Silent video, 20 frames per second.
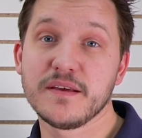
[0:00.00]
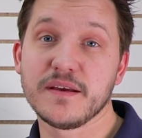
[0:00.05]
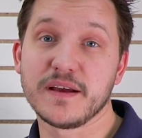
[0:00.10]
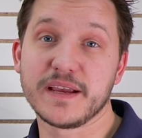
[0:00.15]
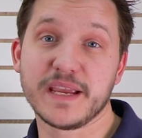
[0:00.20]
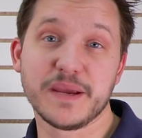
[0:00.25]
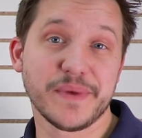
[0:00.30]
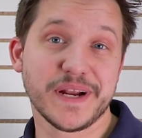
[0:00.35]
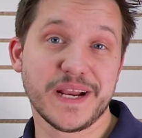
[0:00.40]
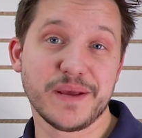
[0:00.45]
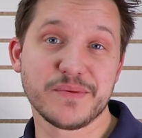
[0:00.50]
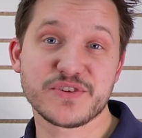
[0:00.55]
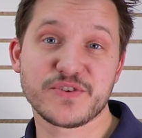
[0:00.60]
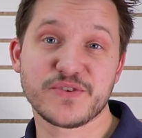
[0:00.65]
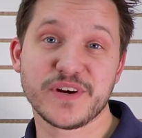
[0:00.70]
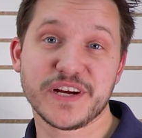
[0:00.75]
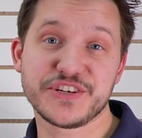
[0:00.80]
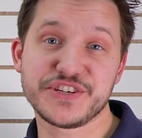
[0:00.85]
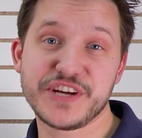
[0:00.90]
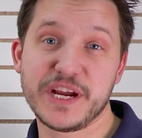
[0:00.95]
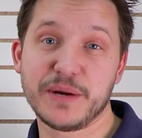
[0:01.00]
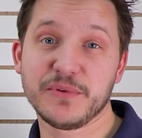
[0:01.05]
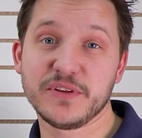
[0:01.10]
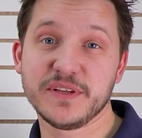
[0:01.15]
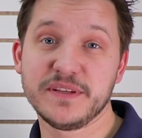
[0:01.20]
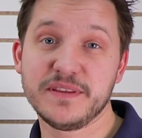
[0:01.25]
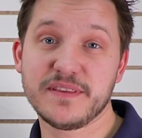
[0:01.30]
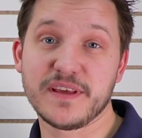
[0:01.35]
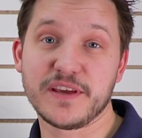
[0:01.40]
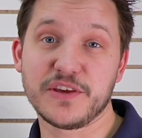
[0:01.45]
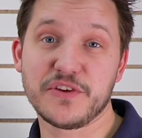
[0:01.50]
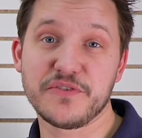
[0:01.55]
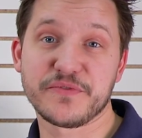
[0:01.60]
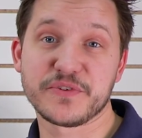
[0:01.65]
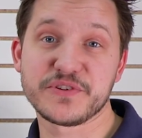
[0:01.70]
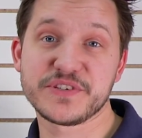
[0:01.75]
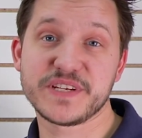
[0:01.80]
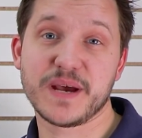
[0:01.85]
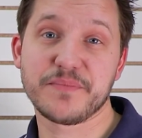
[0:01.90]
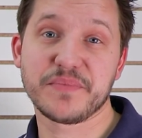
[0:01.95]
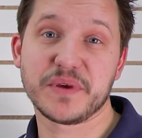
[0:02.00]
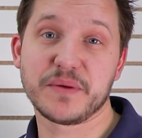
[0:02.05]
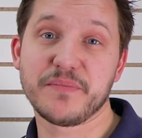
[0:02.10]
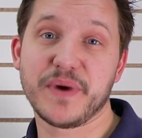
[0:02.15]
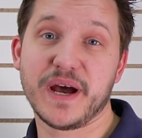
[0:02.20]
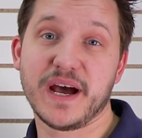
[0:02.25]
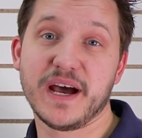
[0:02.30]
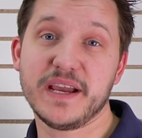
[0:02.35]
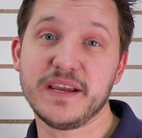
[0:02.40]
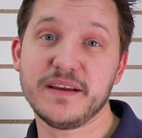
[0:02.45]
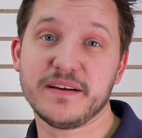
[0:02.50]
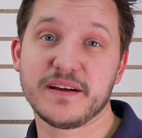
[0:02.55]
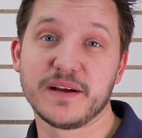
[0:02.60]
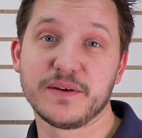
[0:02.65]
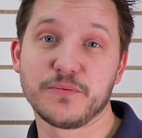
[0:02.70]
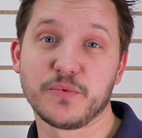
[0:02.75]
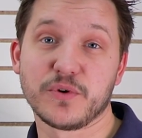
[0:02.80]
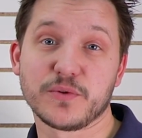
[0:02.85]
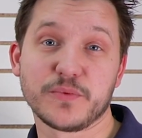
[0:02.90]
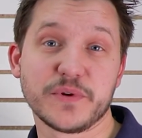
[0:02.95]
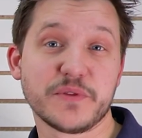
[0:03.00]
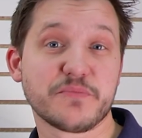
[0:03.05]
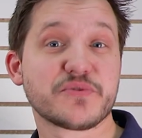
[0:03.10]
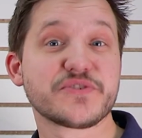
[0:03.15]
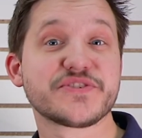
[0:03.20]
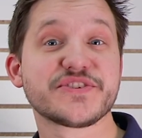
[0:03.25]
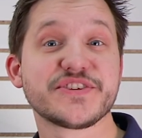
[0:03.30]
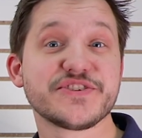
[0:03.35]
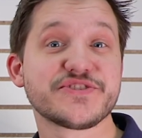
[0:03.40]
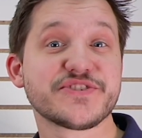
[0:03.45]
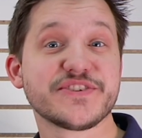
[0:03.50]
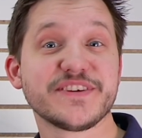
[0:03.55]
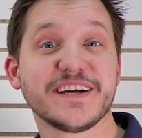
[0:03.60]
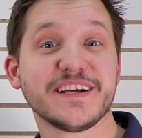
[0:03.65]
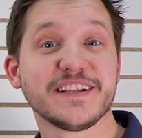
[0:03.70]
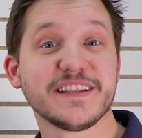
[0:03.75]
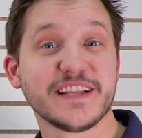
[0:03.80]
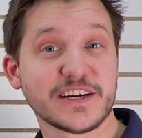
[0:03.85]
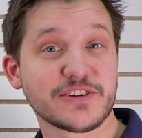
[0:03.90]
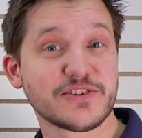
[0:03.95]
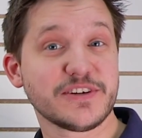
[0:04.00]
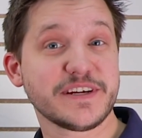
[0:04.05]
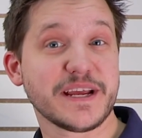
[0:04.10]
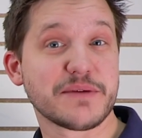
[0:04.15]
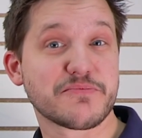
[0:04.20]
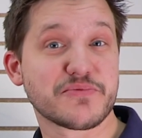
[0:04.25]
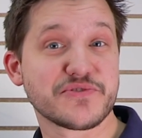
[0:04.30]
Again, my name is Craig Chamberlain. Thank you for stopping by. I work with Precision Electric at